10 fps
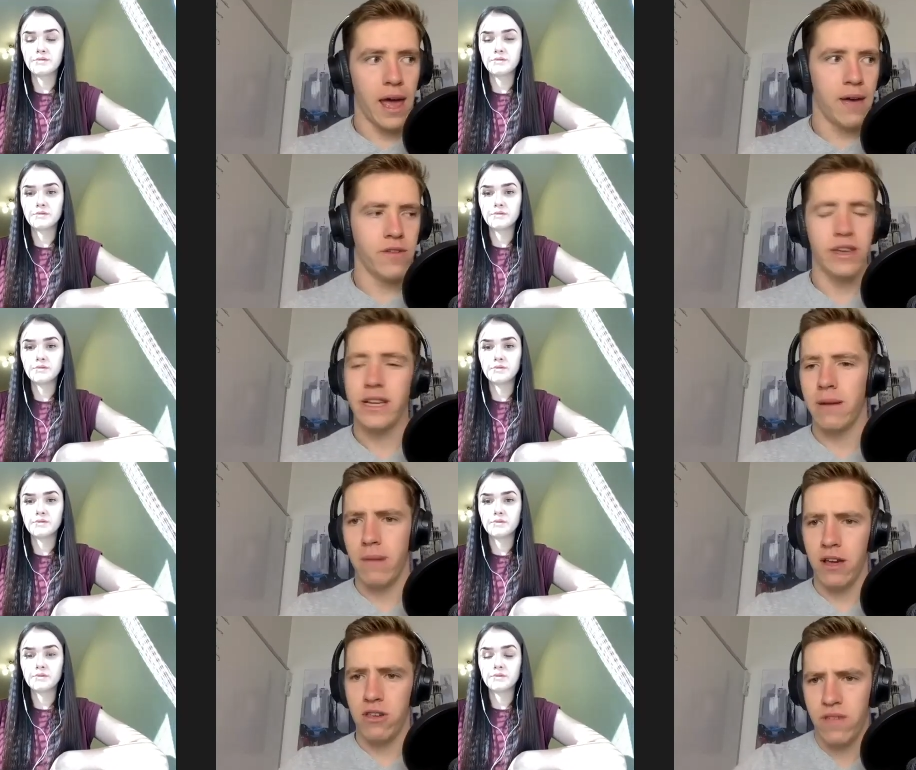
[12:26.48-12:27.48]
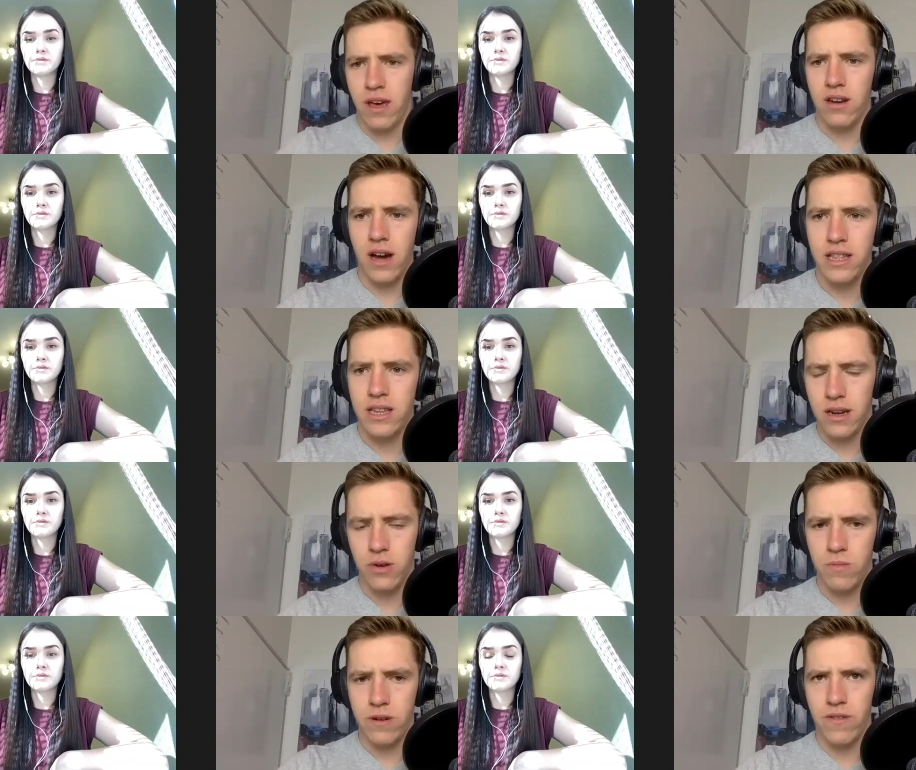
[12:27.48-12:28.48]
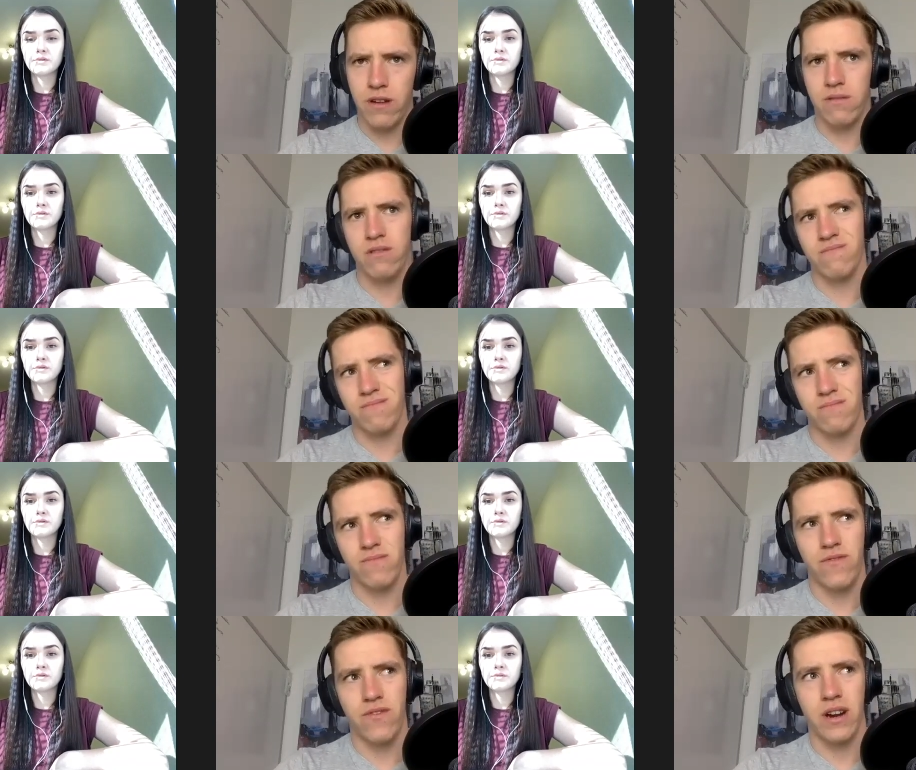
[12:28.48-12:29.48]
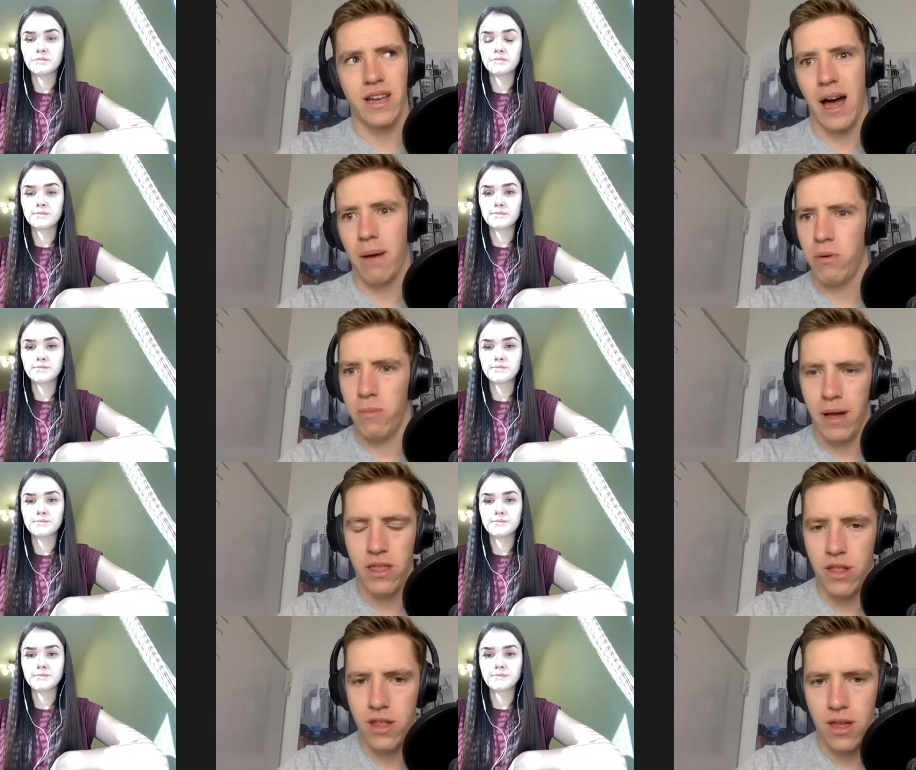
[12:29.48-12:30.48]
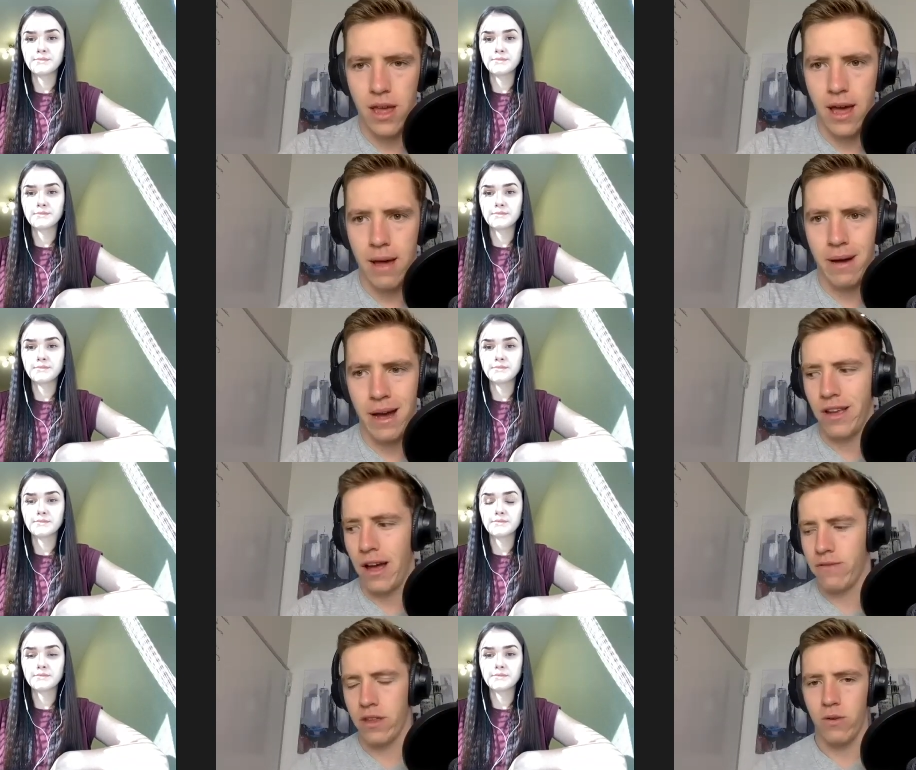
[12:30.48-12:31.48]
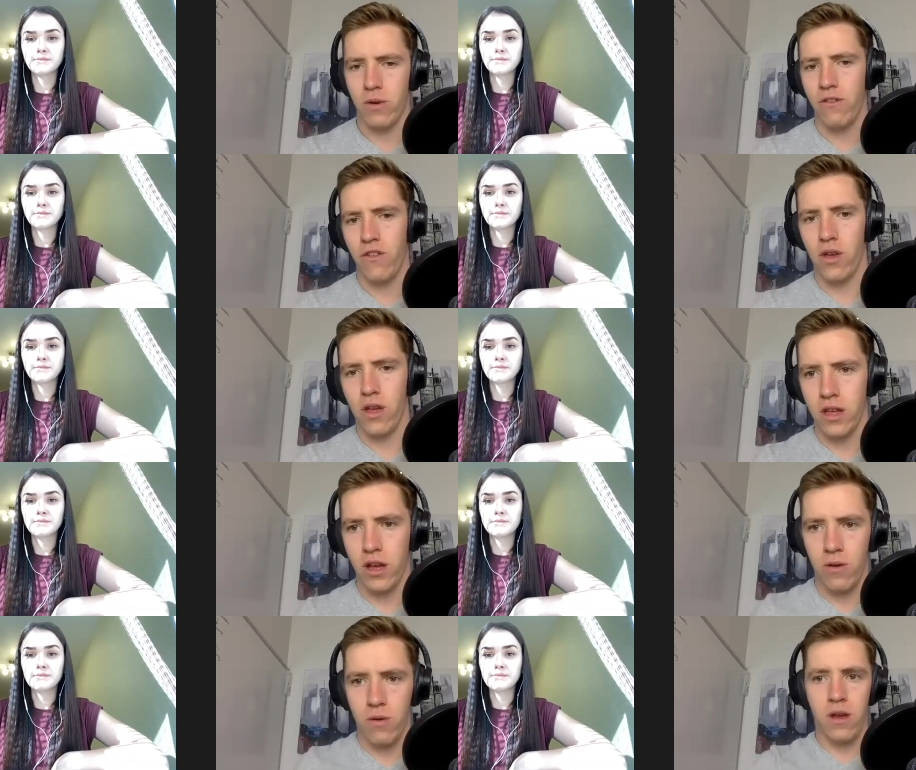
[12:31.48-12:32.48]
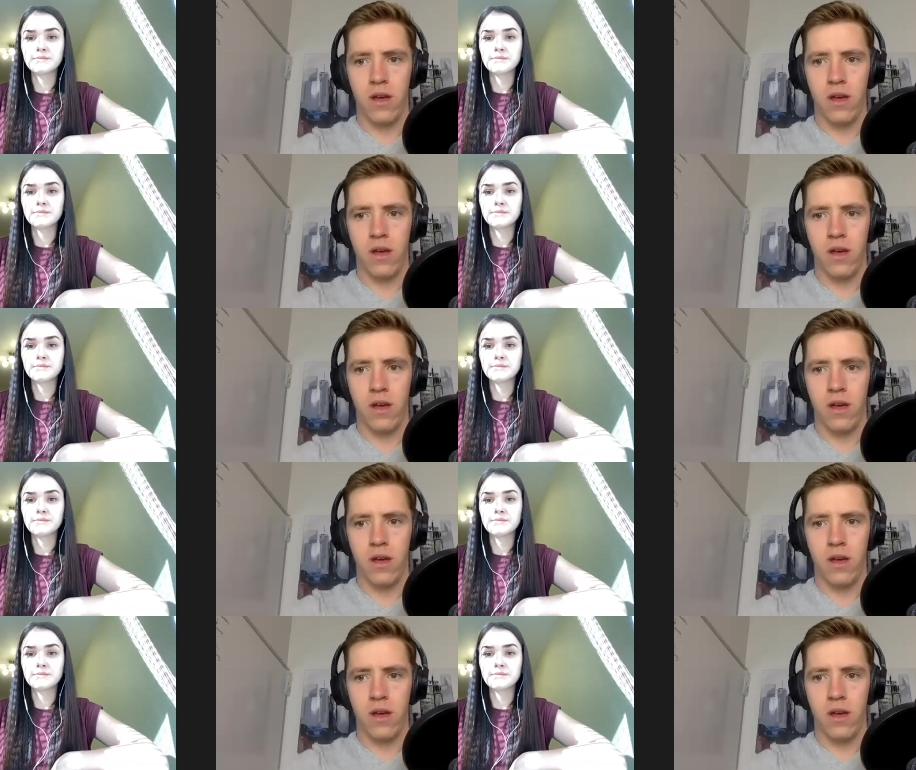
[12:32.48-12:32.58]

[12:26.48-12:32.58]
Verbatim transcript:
Speaker 1: haven't done much of that. I did a little bit of it for a couple months. Um, I dived into it a few years ago